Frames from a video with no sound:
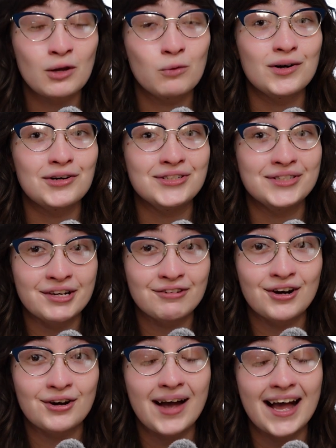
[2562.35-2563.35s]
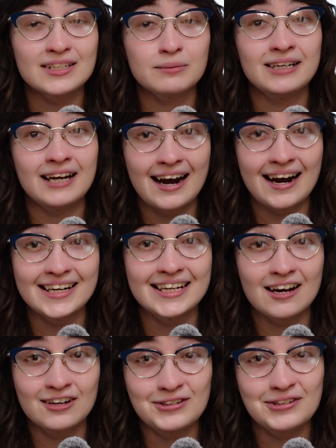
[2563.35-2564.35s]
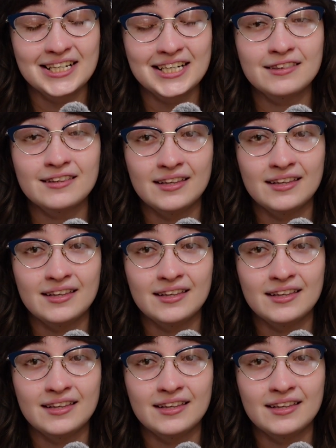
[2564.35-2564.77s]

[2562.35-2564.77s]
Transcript: where Zero has been hiding underneath